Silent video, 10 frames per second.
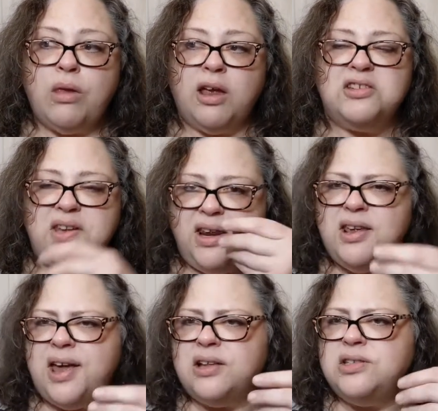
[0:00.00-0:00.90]
Because Kit
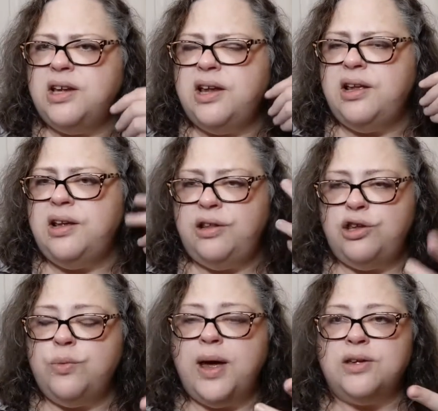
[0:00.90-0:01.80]
Kats in, in, the
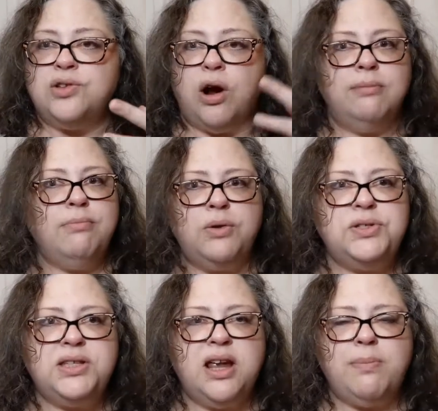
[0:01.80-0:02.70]
U.S. are
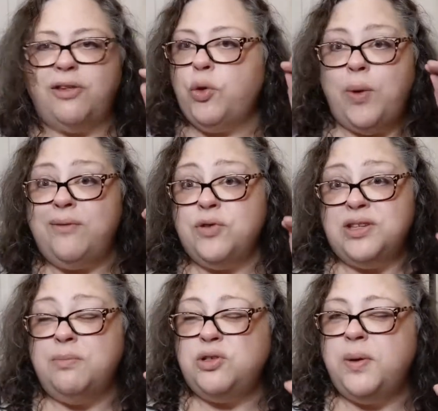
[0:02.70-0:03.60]
mostly about the wafers
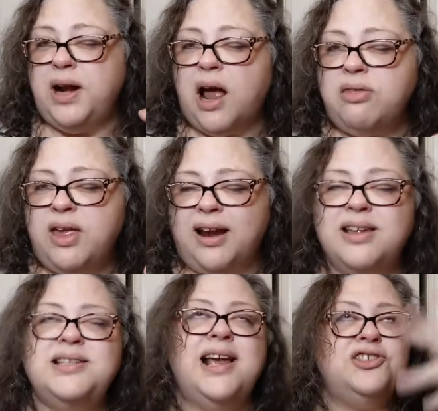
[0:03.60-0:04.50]
in between, I think.
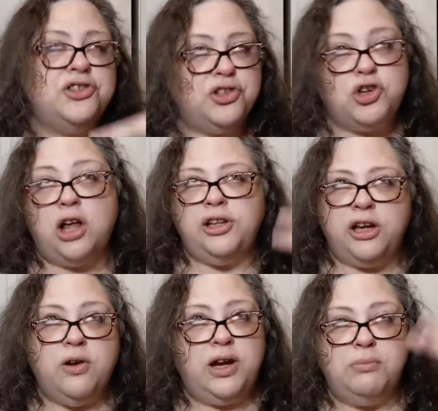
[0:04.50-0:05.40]
Yes, yes, there's a chocolate
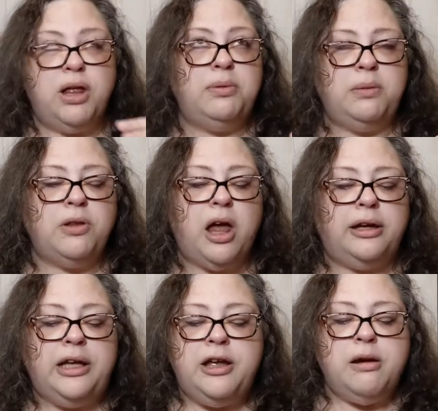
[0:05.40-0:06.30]
coating, blah, blah, blah.
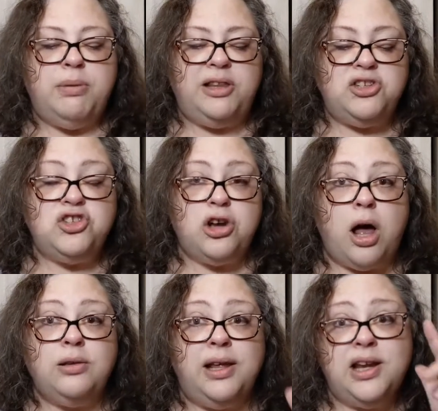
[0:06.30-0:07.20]
But this
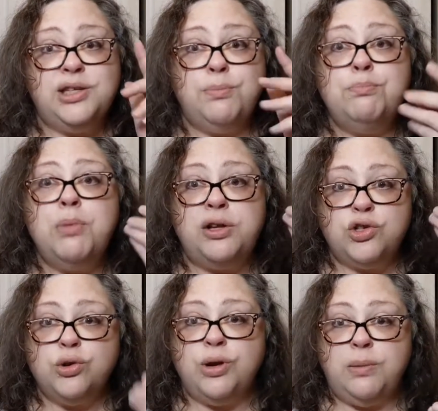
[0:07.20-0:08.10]
chocolate is
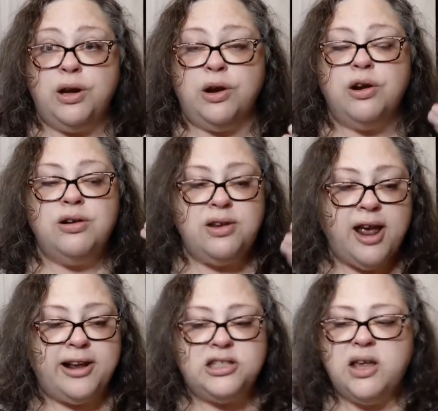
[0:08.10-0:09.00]
much creamier.
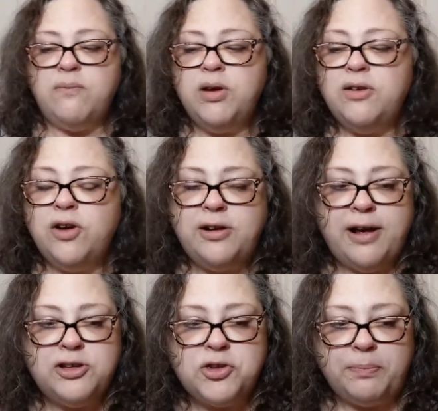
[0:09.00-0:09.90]
Nice. Very, very
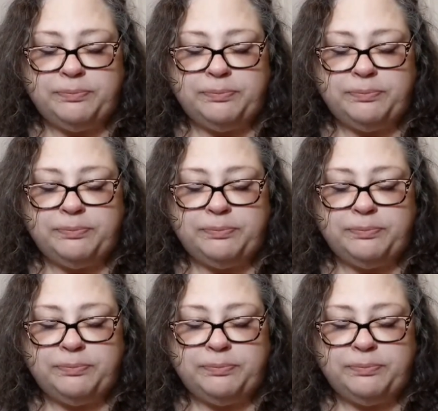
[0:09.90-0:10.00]
nice.